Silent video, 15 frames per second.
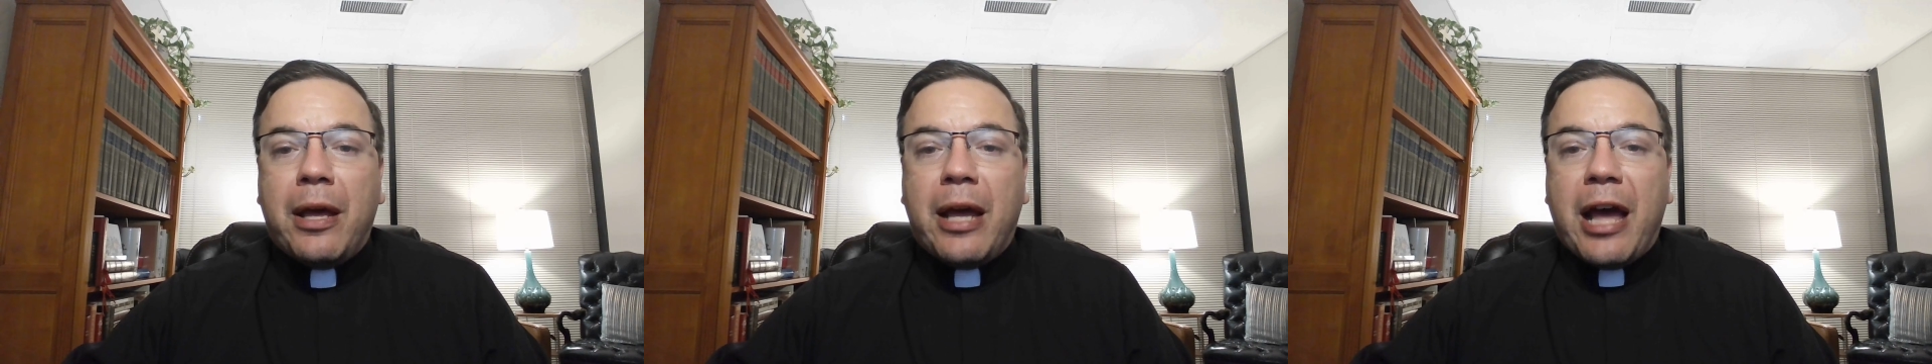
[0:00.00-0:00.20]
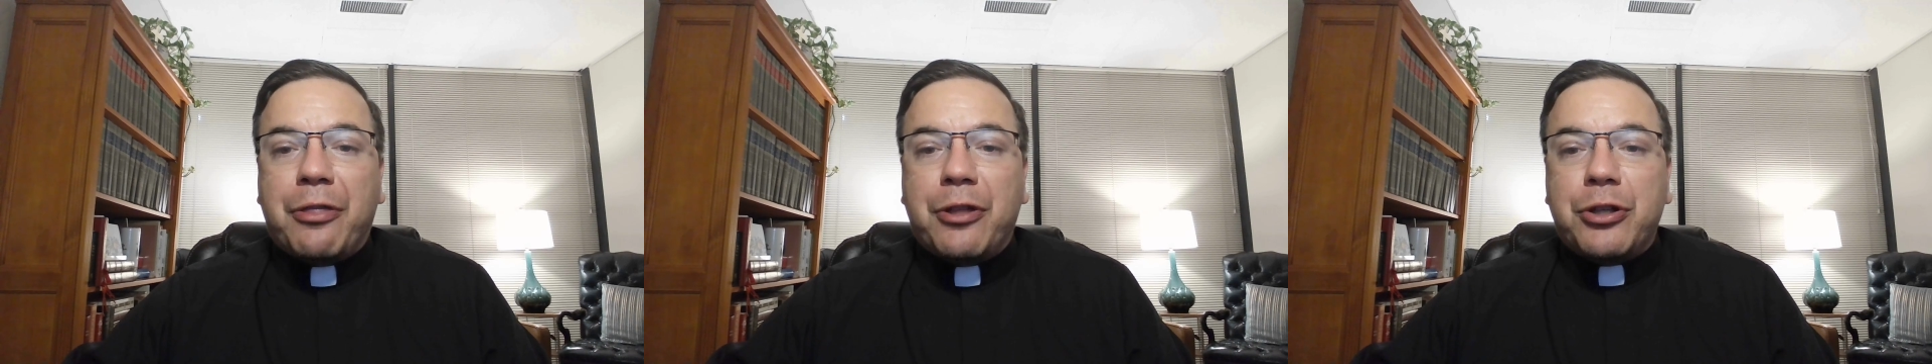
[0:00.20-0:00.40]

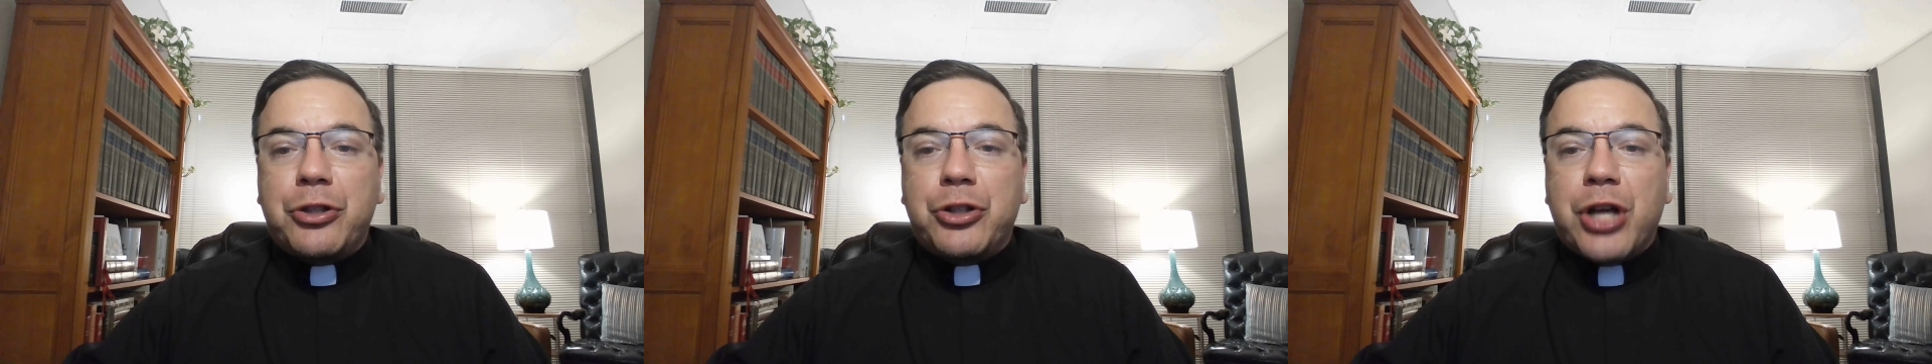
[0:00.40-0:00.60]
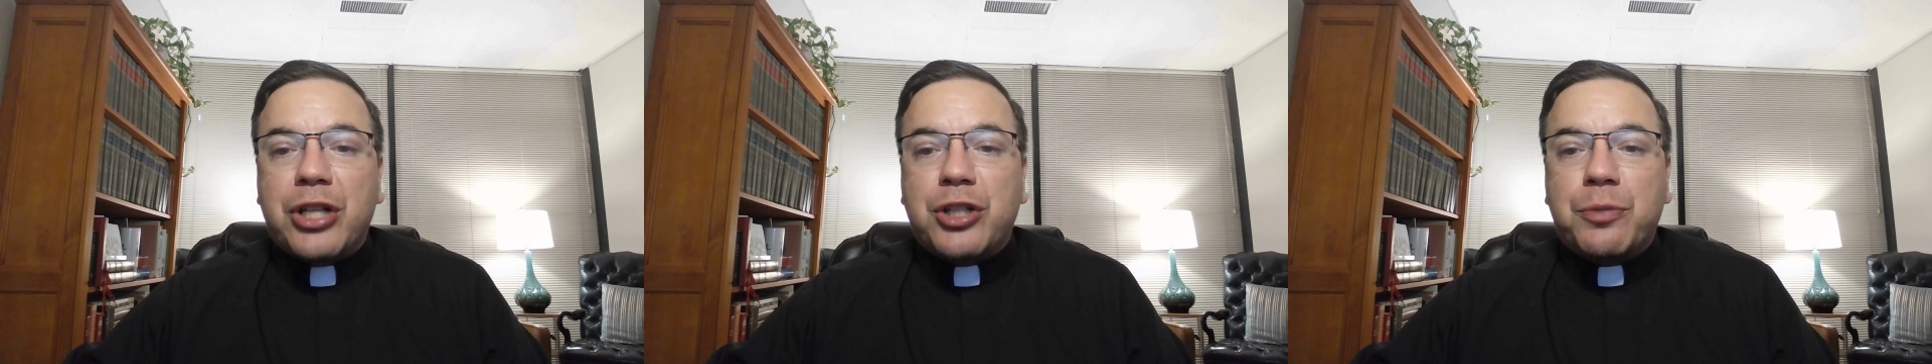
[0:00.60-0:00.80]
at the
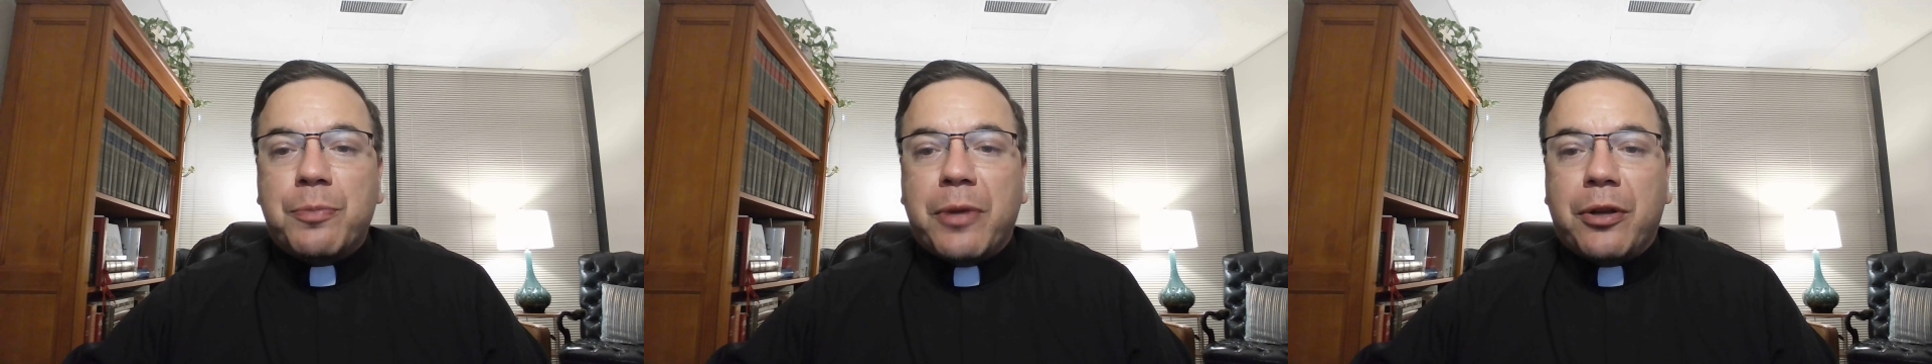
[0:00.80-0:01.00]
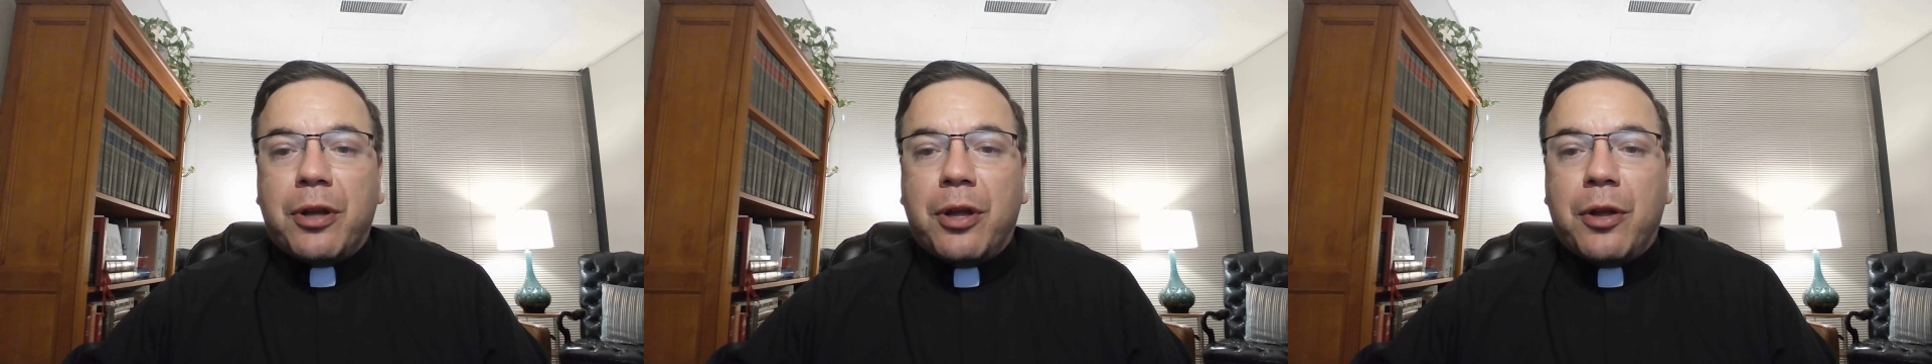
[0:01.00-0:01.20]

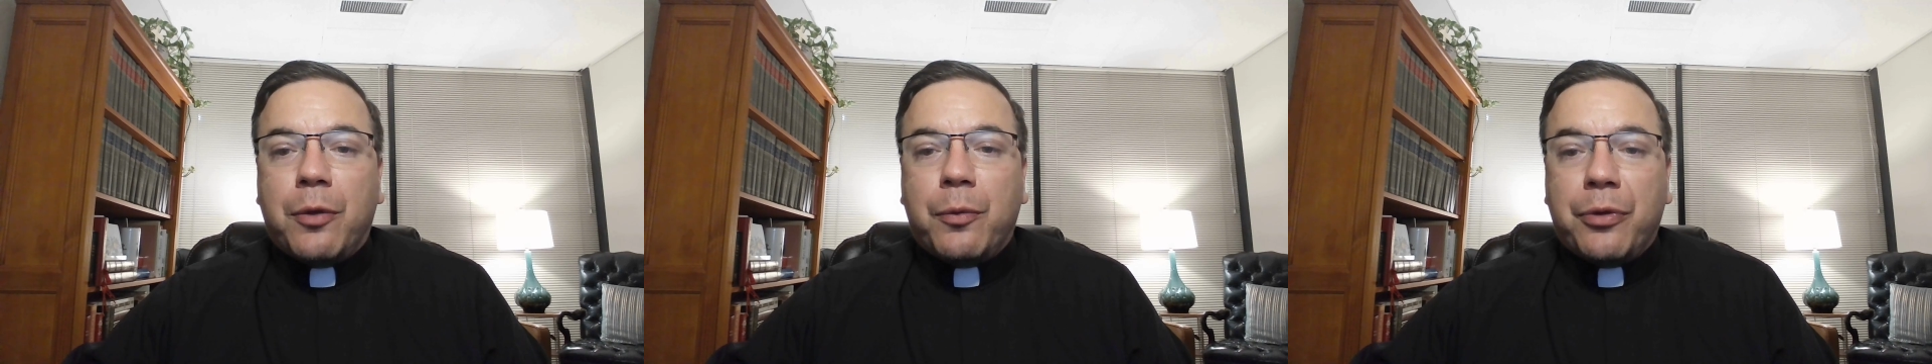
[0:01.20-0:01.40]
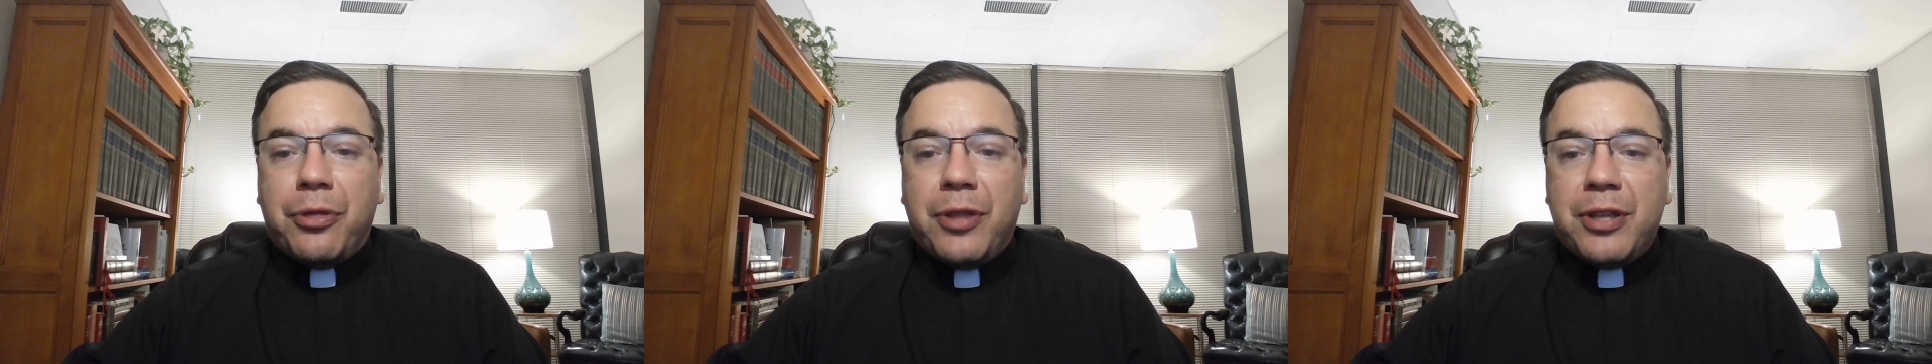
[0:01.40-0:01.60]
judgment
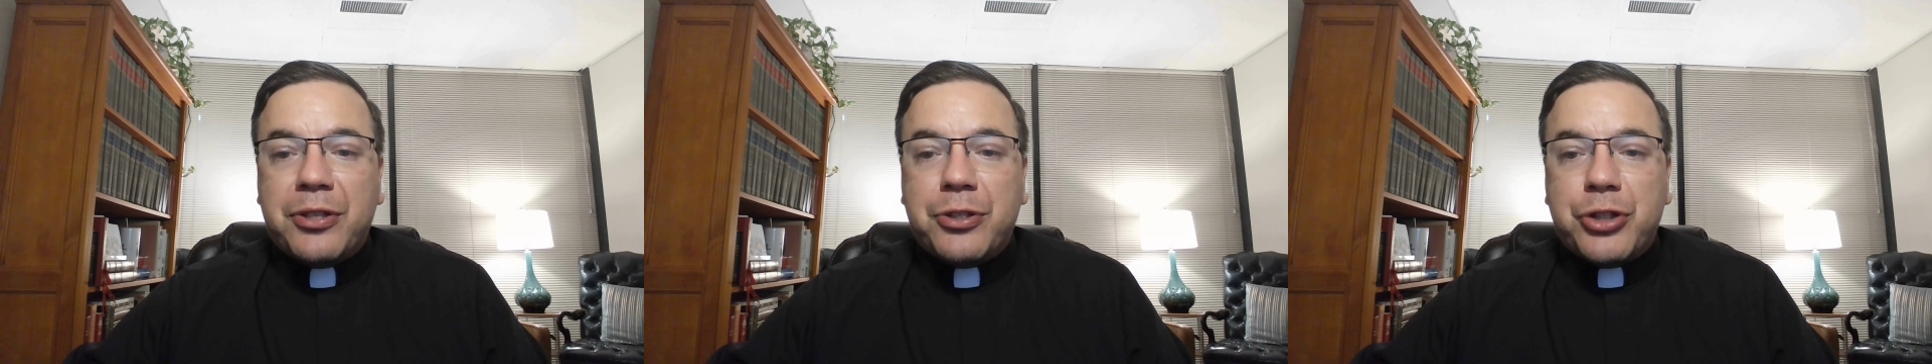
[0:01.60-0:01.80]
with this